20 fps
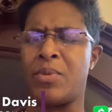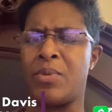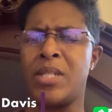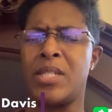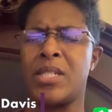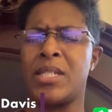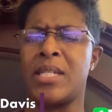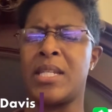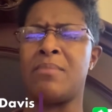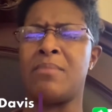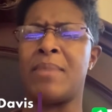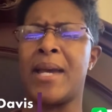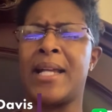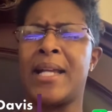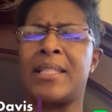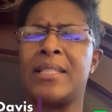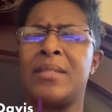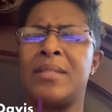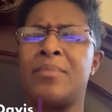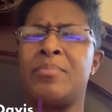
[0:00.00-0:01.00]
we send it
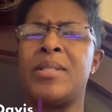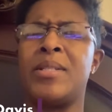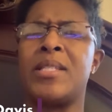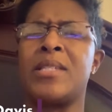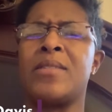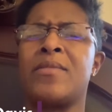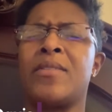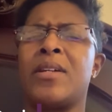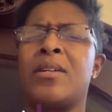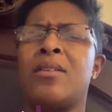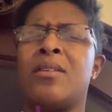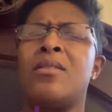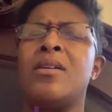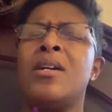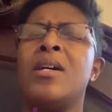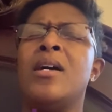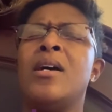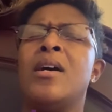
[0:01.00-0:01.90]
back to the pits of hell